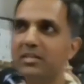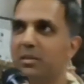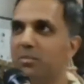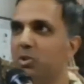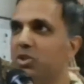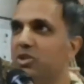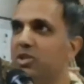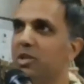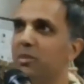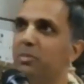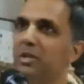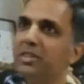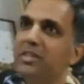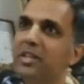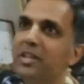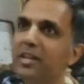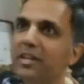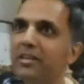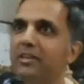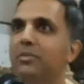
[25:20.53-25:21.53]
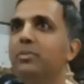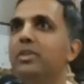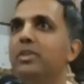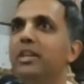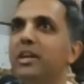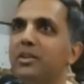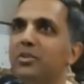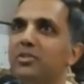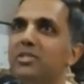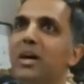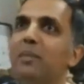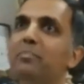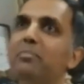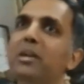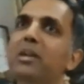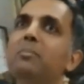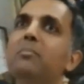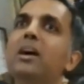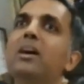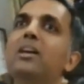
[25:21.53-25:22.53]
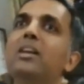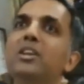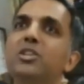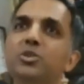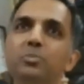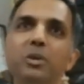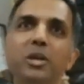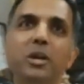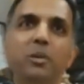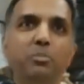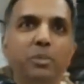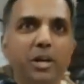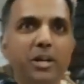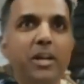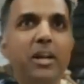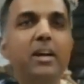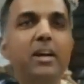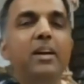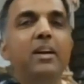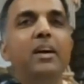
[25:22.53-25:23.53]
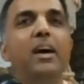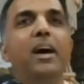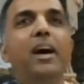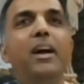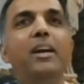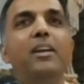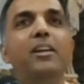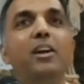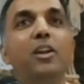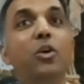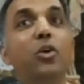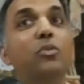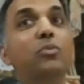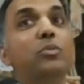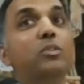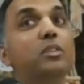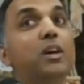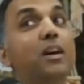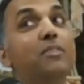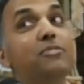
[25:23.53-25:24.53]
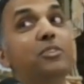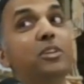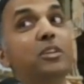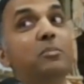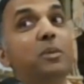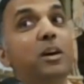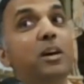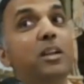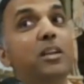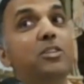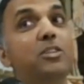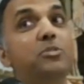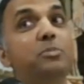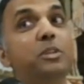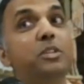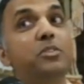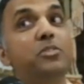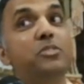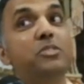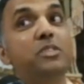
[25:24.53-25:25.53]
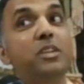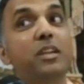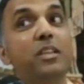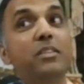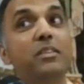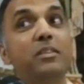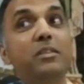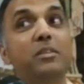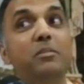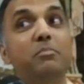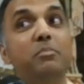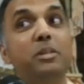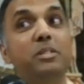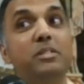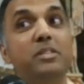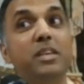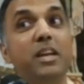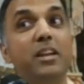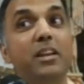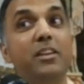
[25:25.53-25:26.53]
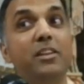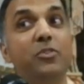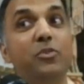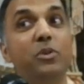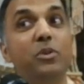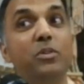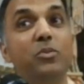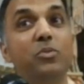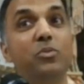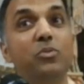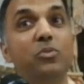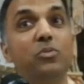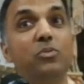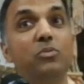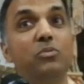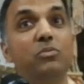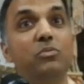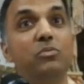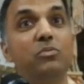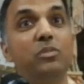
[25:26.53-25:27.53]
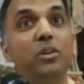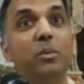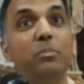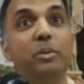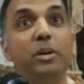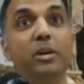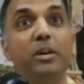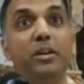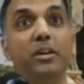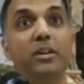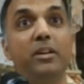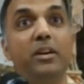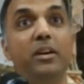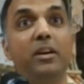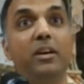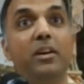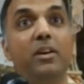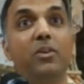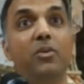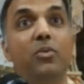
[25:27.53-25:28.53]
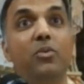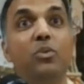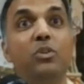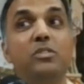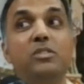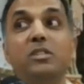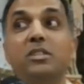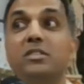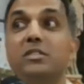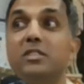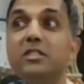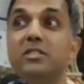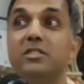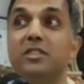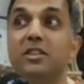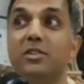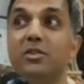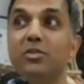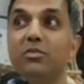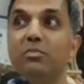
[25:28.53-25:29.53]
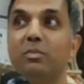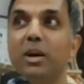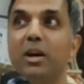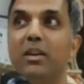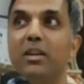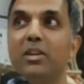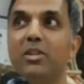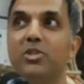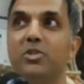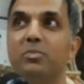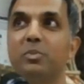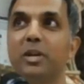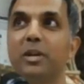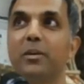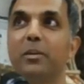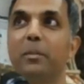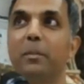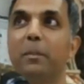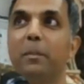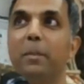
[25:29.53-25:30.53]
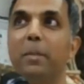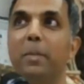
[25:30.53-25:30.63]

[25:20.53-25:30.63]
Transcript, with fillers: Samudra Manthana. When that was happening, Mahalakshmi appeared. And along with, after Mahalakshmi, there was another personality who appeared, who was the sister of Mahalakshmi.